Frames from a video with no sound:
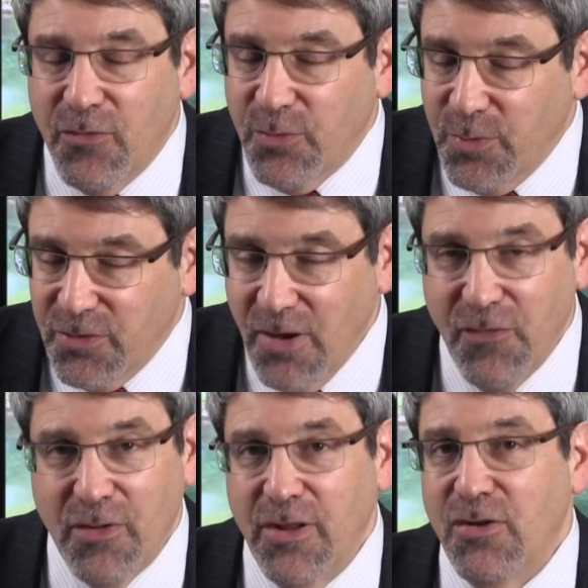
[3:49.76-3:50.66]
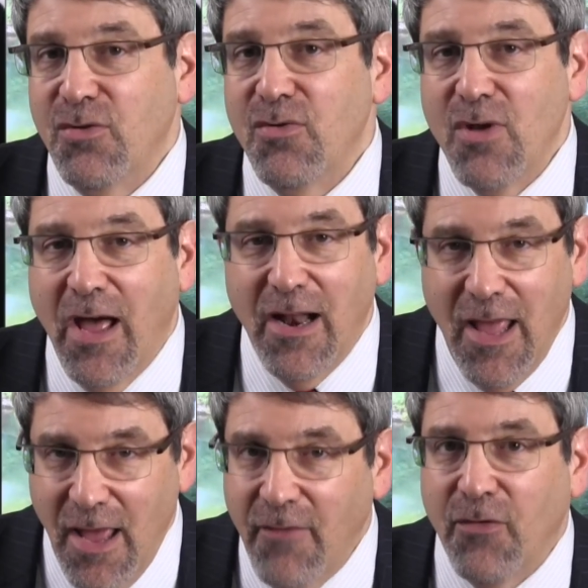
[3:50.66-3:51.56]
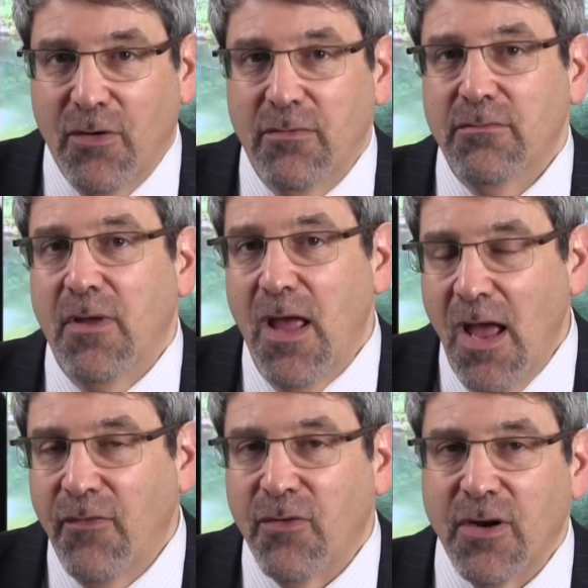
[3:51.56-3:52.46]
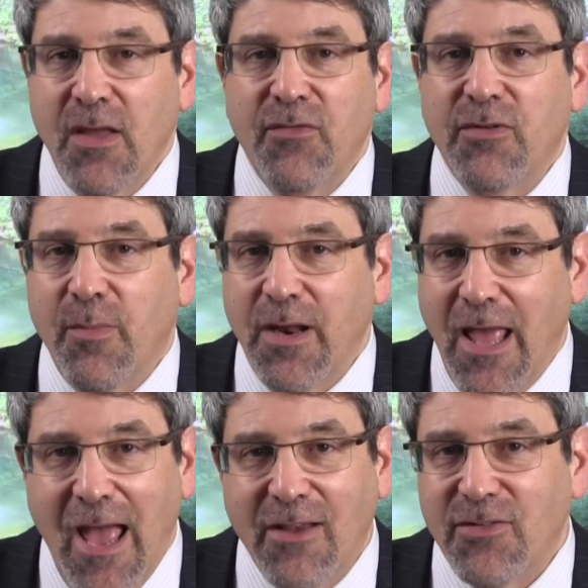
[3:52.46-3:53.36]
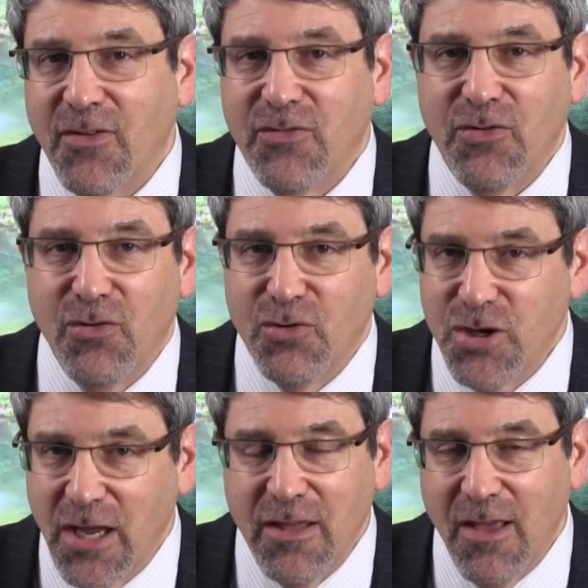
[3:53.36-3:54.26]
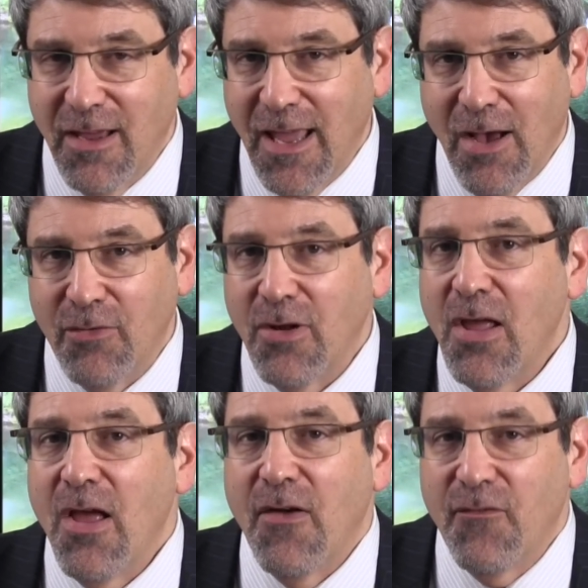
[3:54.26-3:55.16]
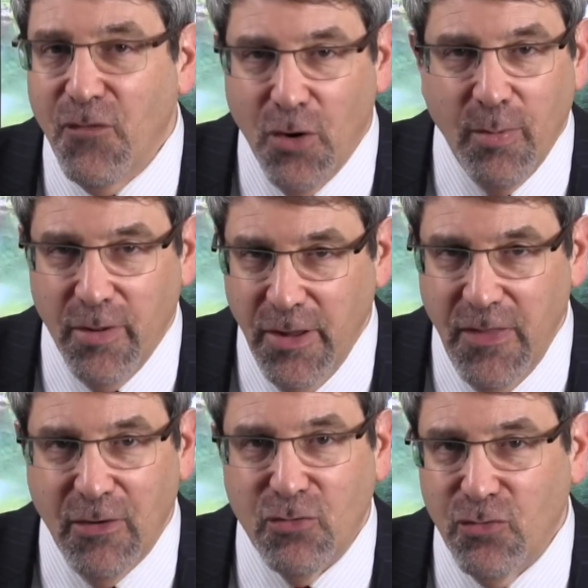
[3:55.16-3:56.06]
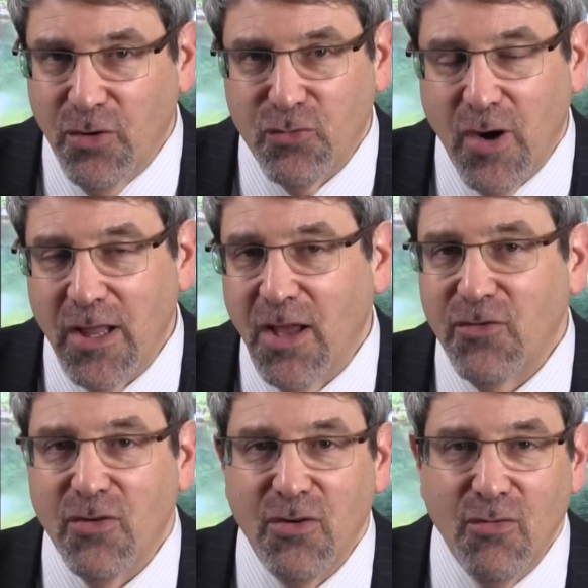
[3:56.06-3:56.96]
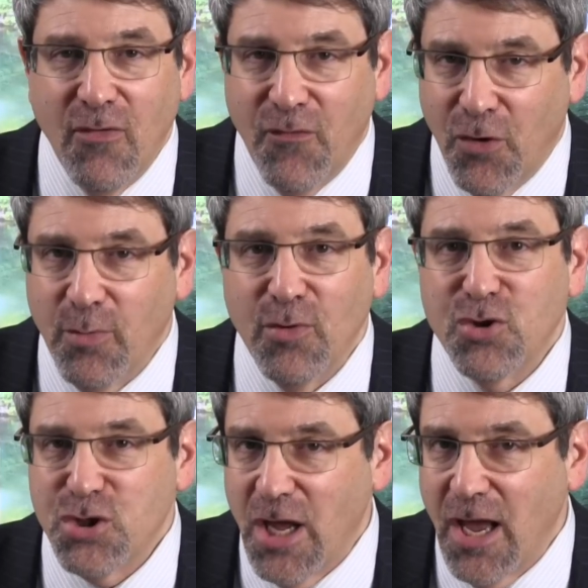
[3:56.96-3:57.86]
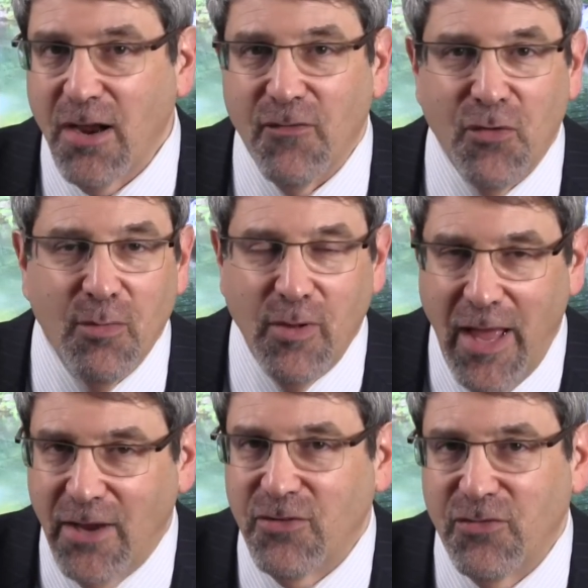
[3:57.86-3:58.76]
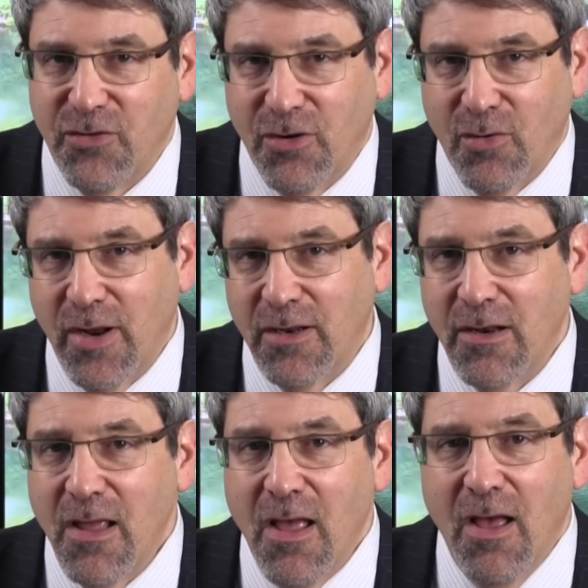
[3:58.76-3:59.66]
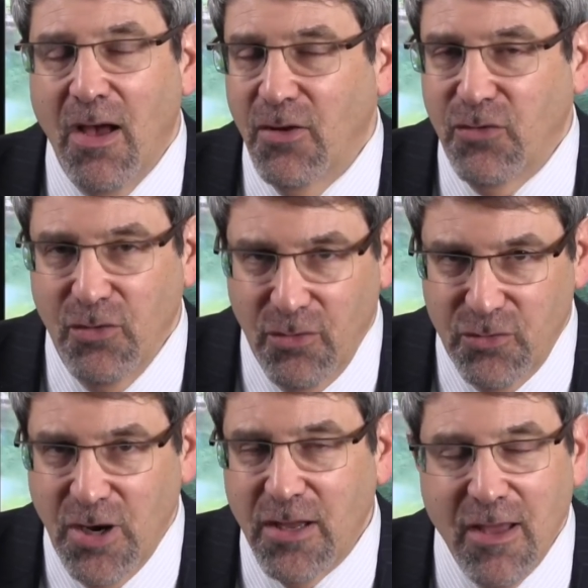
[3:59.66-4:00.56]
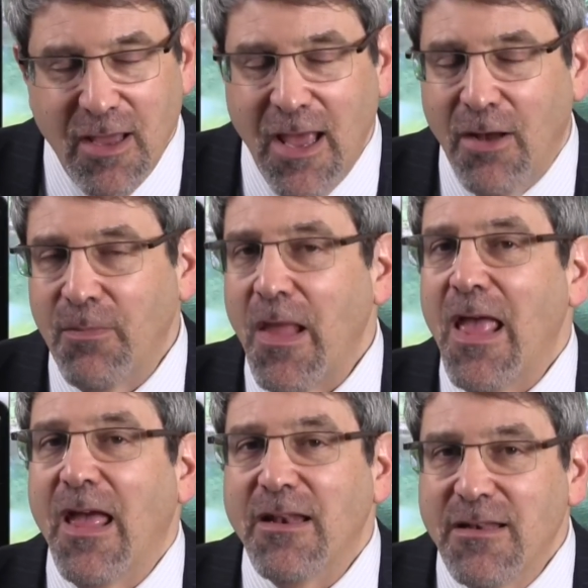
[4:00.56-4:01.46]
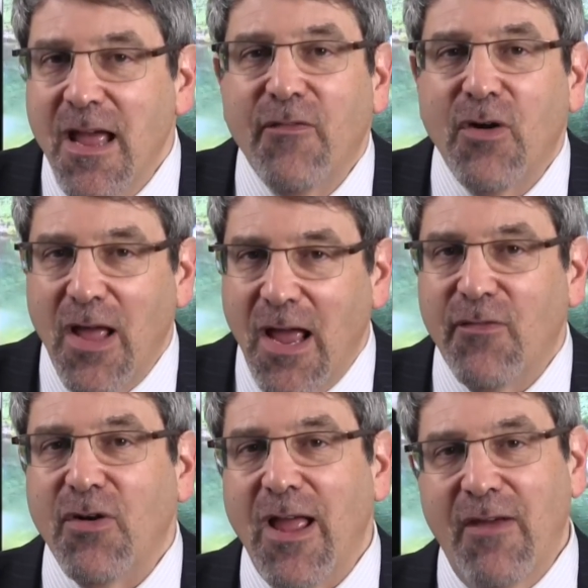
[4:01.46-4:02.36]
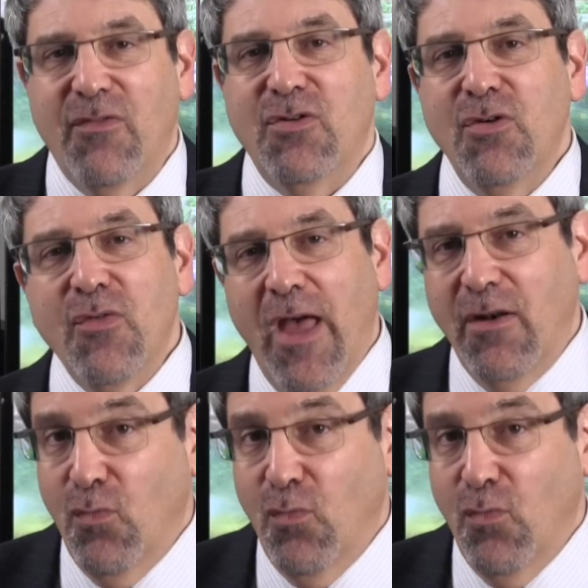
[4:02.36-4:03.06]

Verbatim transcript: specifically do not ever, ever give somebody access to your checking account verbally. they will try to get you to do a verbal check, a verbal access to your credit, uh, to your checking account. Never, ever, ever do that.